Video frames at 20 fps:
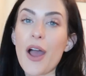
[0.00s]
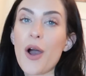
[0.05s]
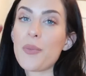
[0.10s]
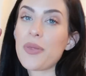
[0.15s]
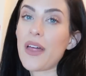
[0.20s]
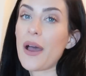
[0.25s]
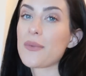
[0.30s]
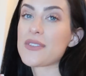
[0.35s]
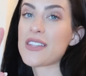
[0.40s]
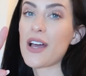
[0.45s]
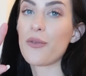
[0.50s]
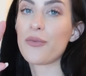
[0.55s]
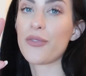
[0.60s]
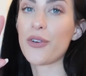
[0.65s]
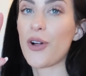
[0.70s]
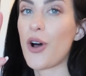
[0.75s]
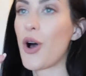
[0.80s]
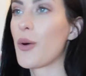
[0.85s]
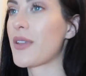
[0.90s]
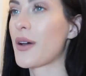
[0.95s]
I hope that was
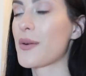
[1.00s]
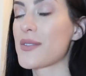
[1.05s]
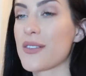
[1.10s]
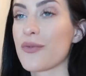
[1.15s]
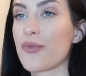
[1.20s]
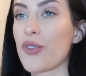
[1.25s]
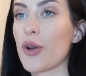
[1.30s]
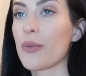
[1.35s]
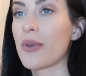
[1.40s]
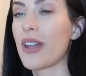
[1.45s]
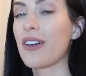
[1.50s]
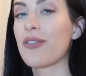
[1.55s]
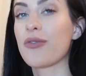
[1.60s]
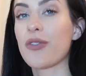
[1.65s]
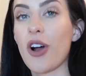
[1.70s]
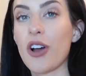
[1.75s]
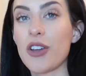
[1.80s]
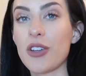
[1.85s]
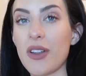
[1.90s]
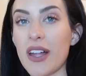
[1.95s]
helpful. Hope that was informative
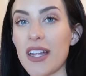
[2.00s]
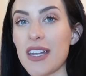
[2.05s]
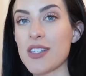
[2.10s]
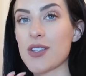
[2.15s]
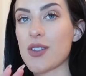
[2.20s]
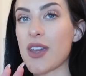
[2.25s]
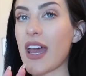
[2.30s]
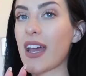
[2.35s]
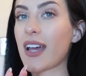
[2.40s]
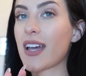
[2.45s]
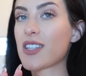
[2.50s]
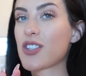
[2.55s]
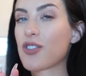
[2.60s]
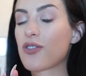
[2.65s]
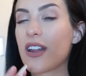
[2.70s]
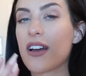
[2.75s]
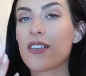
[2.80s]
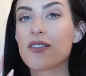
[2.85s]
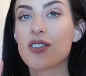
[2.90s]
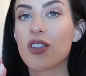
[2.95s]
for all you ladies who can't get
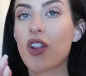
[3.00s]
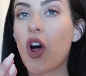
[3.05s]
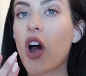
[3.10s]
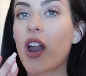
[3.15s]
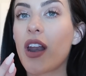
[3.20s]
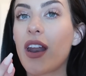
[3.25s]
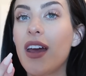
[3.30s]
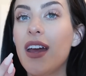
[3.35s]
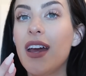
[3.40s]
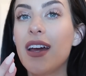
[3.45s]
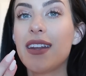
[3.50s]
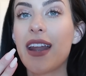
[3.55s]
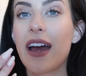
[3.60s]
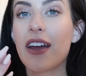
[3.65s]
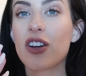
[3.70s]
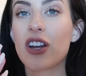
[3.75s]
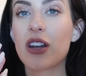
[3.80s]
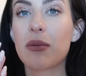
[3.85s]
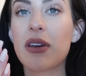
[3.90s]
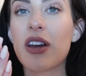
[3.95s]
your nail salon. Now
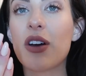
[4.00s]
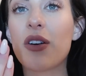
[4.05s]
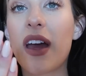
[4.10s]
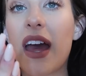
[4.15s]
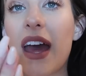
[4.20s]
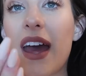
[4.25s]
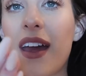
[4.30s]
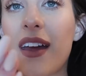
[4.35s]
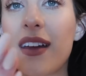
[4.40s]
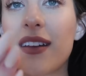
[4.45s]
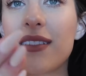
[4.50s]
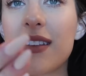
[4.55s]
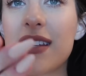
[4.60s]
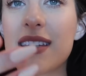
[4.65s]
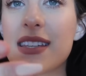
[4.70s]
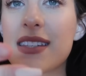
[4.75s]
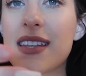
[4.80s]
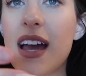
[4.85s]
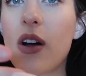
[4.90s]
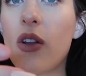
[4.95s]
you're gonna be okay.
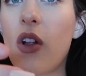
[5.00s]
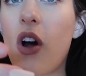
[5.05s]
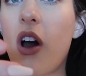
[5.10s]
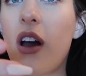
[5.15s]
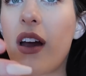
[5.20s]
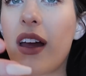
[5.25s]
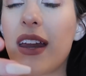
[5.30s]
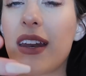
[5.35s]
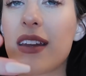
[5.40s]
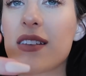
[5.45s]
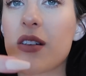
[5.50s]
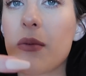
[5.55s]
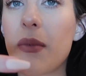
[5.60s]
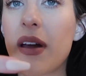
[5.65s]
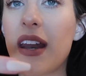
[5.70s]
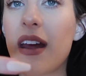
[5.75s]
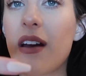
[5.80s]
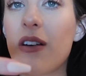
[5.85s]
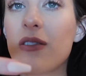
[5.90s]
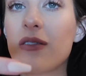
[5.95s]
This is how long it is on
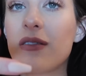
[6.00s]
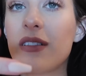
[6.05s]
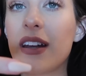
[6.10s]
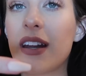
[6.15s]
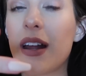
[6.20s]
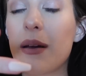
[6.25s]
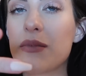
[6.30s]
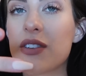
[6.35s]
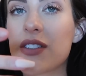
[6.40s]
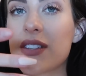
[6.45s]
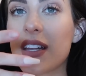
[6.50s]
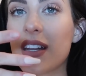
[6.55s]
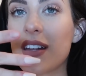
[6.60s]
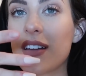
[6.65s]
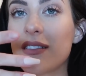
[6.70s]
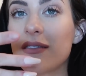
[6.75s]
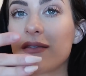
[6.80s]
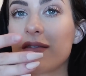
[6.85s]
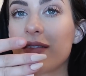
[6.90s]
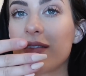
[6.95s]
my nail and I'm just
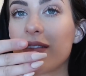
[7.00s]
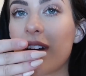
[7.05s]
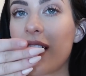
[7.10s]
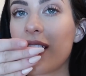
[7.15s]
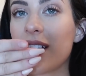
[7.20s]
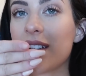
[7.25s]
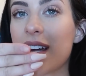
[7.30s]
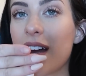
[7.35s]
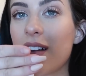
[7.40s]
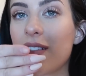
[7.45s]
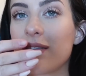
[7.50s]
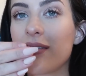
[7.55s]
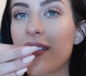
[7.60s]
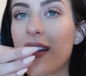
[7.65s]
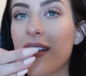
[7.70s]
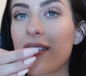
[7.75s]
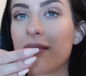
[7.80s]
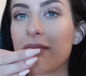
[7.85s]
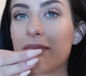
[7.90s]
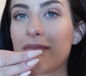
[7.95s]
gonna file it
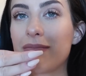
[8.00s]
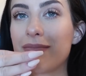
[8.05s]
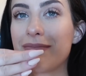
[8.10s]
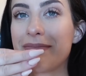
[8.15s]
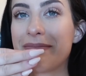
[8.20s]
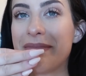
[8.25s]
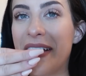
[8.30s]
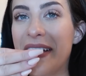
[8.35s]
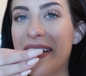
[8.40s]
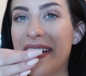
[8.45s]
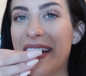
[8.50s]
down